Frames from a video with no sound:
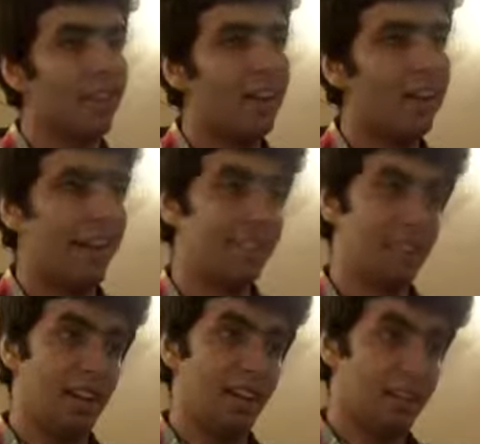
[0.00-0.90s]
struck her,
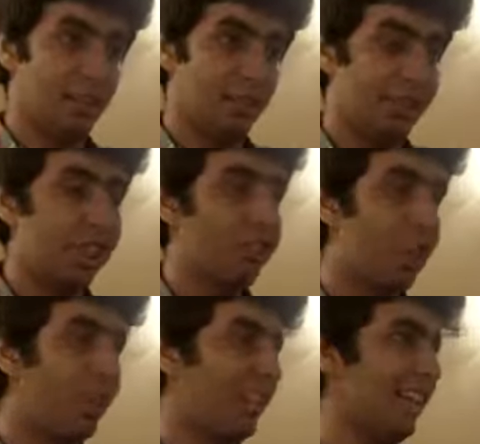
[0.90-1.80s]
and
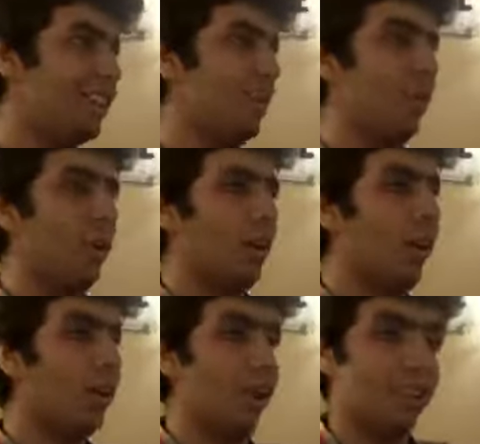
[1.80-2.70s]
she thought that
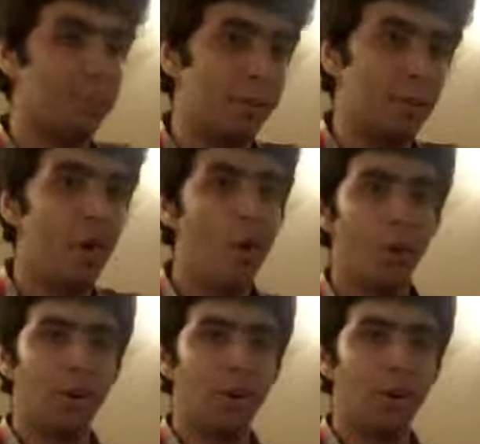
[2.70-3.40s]
her husband